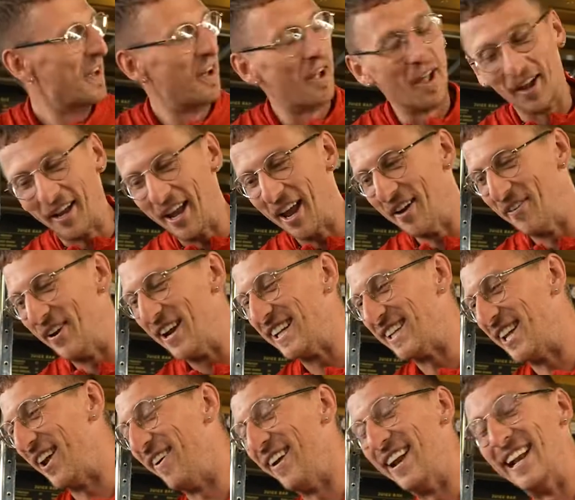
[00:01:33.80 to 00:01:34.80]
I'm gonna be
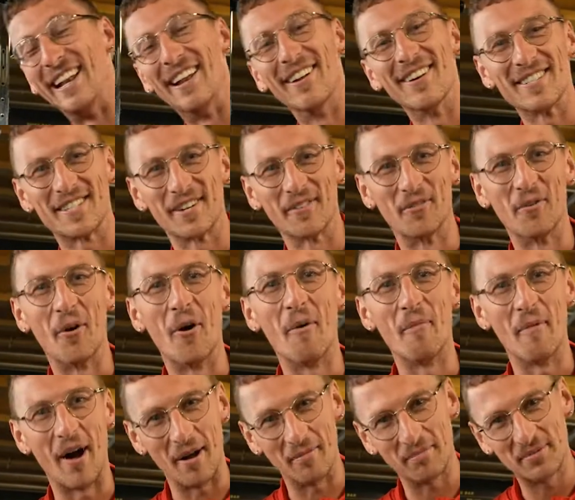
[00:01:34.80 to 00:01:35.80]
doing lots of
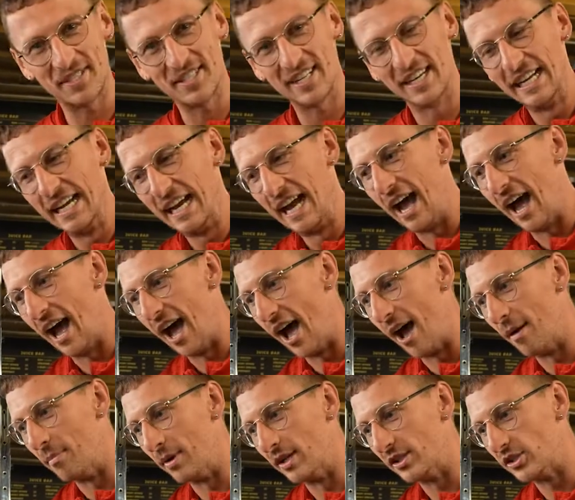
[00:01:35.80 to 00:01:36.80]
warm-ups
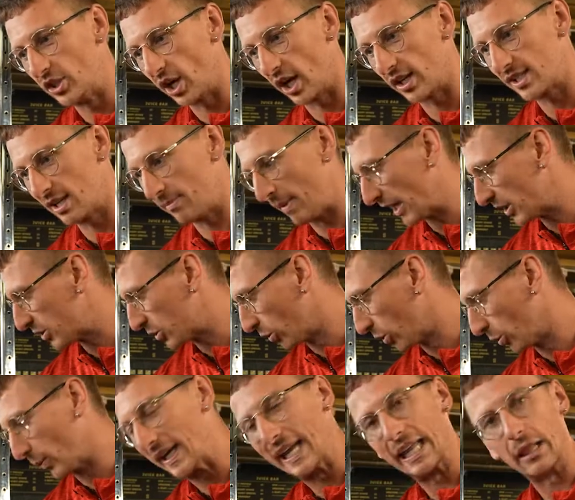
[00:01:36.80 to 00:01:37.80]
just to make sure
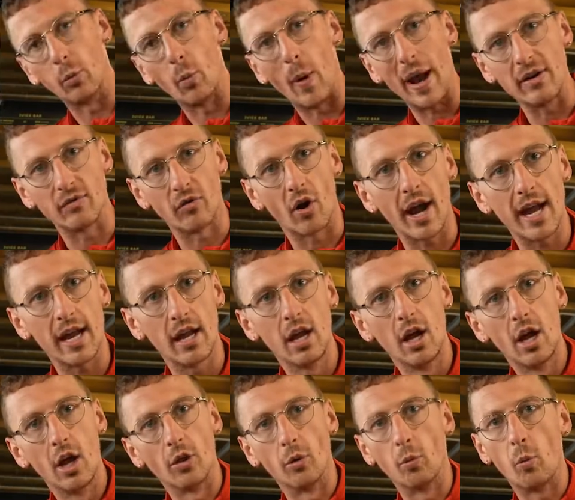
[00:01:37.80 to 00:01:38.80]
that we get the weight right.
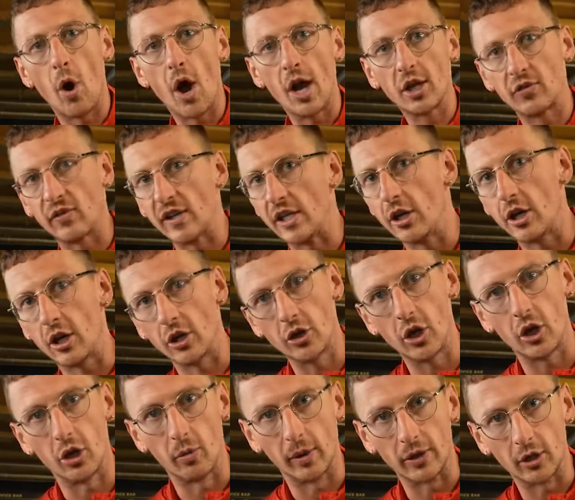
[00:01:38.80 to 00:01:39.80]
The worst thing you can
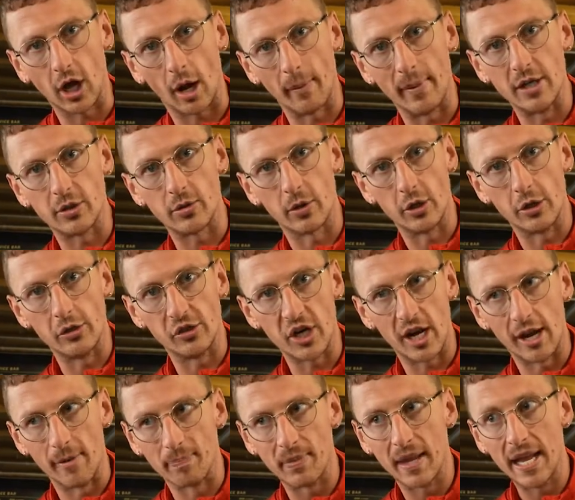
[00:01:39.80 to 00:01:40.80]
do when you're coming into a new
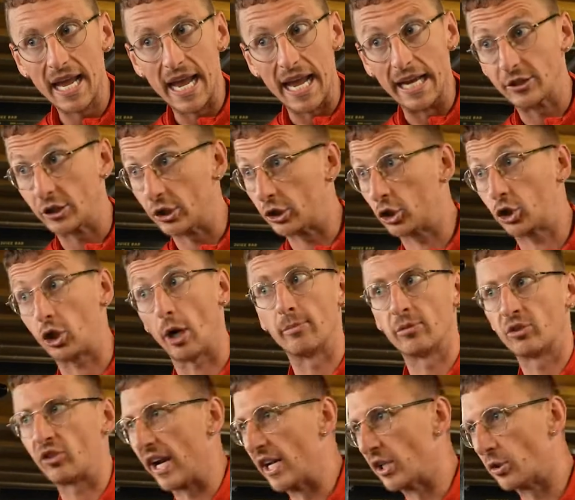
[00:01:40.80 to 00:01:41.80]
gym is just jump
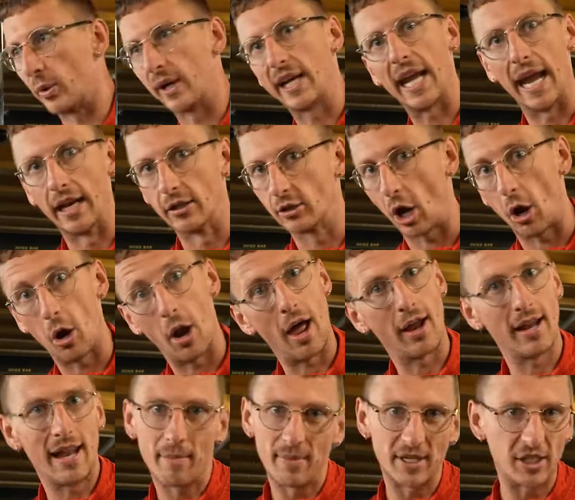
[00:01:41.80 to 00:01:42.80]
straight into a kit and go
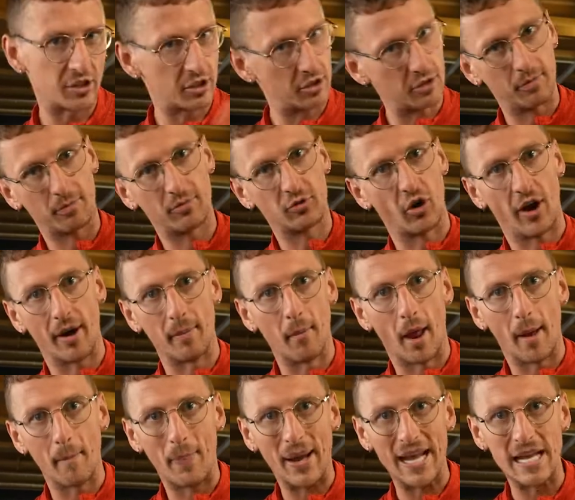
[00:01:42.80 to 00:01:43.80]
like, let me just try and
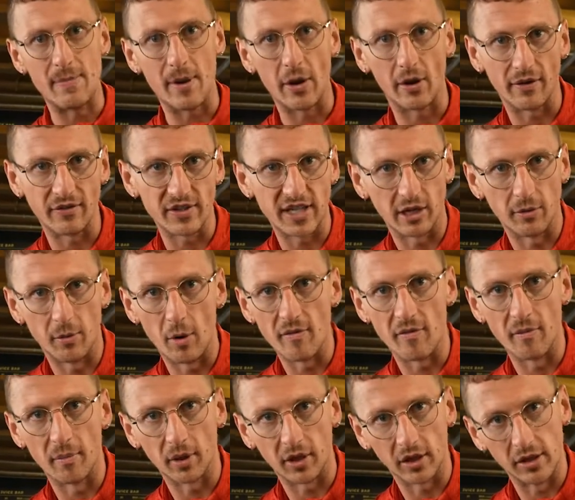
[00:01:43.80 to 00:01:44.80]
like PB on every single
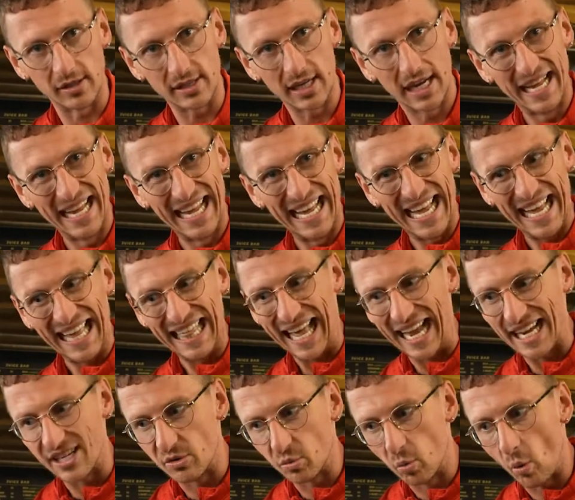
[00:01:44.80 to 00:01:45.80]
movement, because
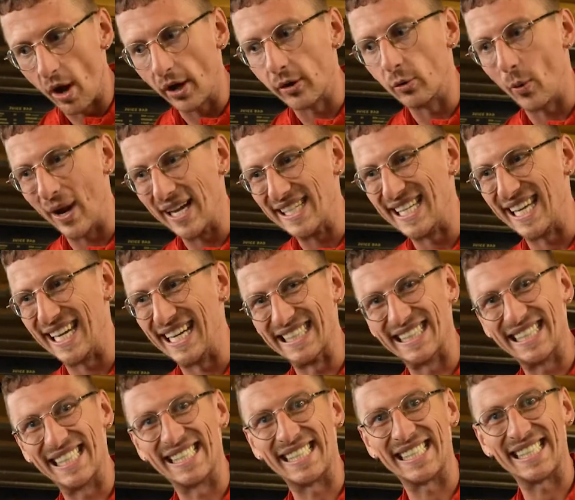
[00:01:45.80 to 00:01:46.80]
that is one way ticket
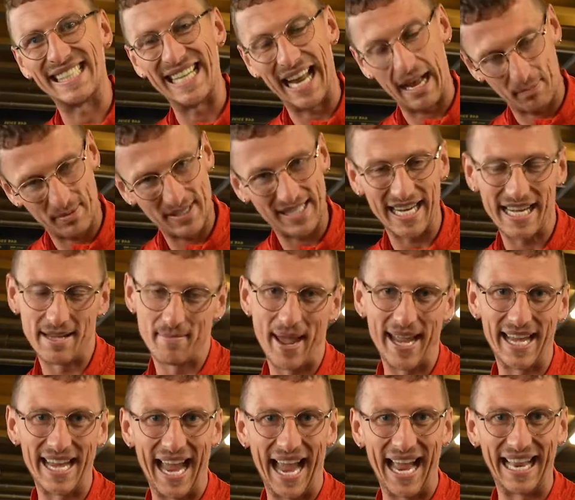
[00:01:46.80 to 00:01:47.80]
to Snap City,
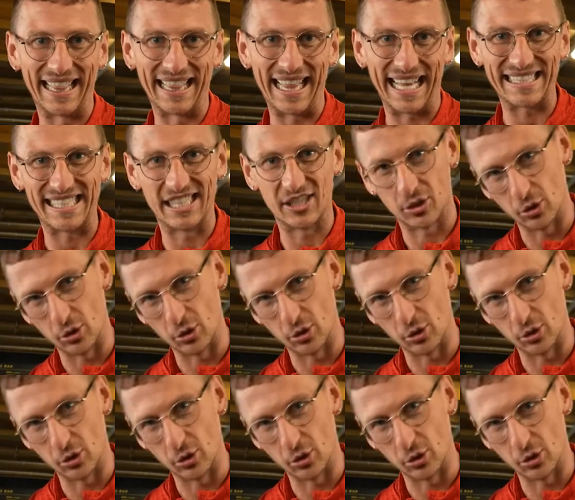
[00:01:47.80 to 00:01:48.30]
mate, and that is